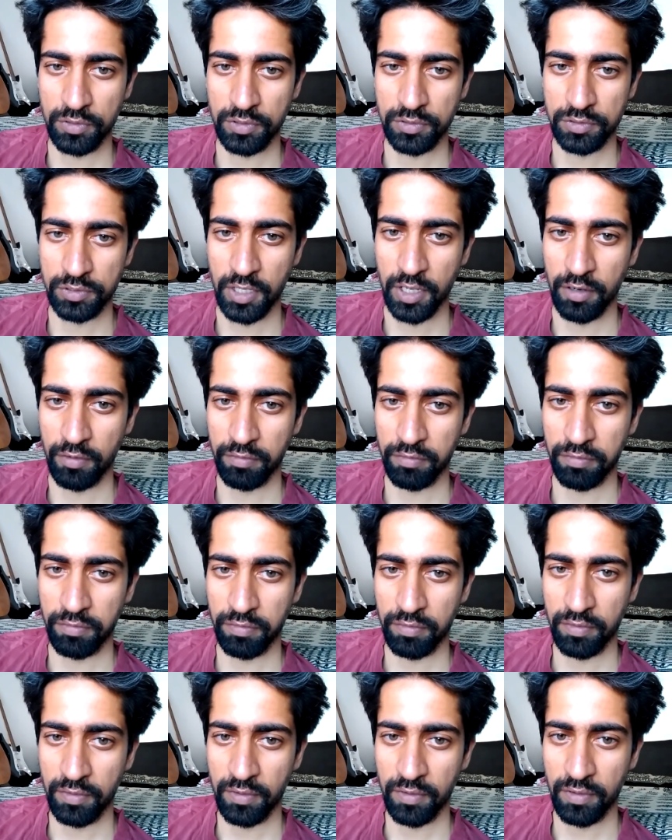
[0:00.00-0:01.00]

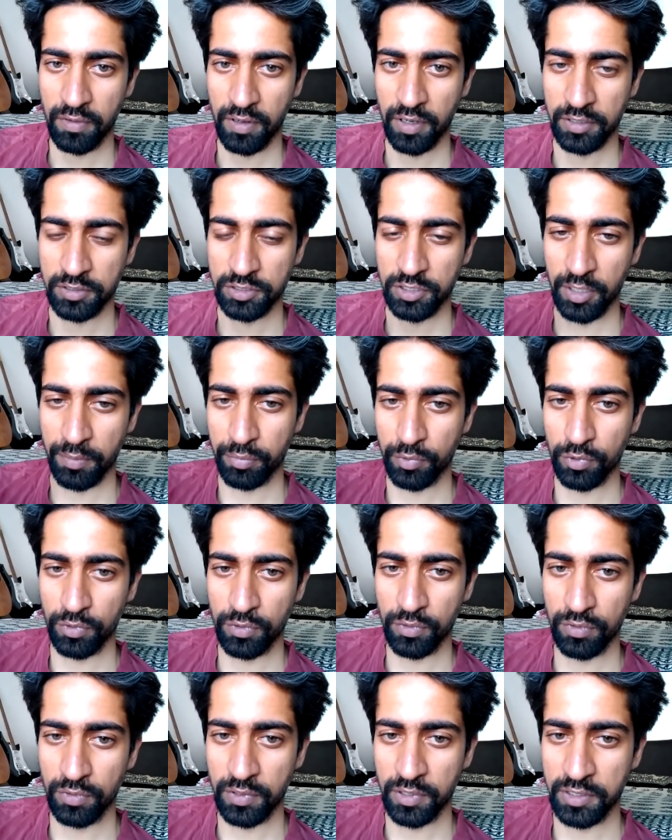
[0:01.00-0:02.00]
self, and step
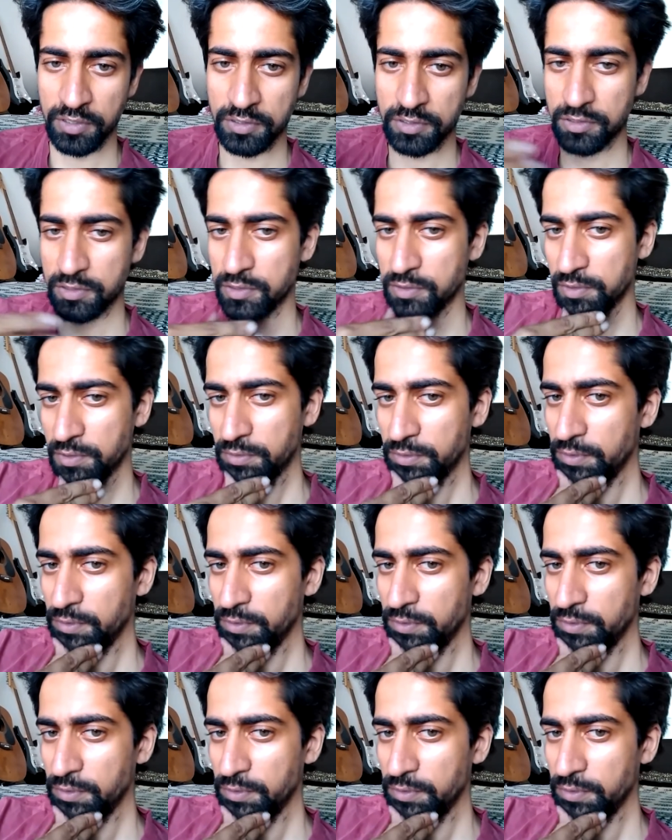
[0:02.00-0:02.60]
two is